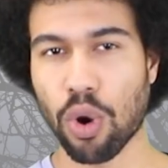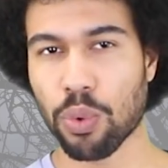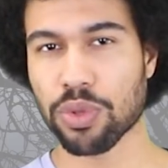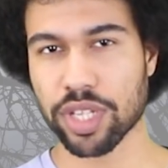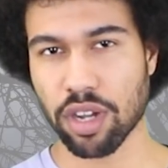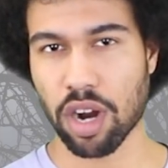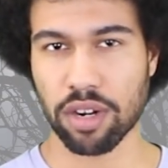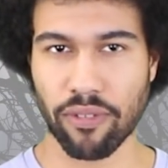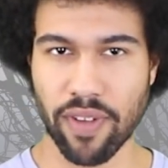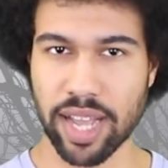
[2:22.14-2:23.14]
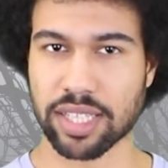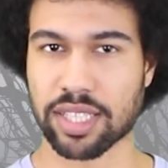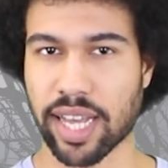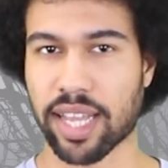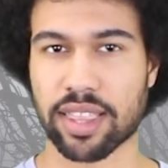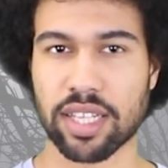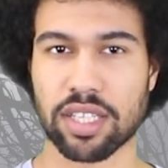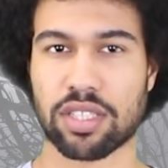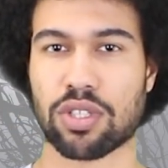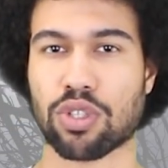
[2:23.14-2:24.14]
only artifacts like
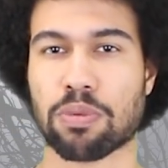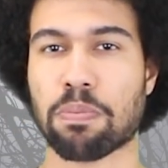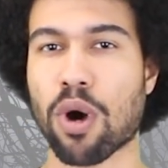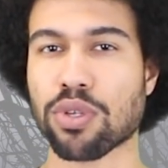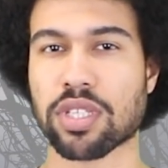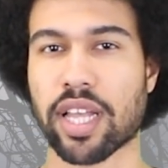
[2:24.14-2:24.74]
this, so it's most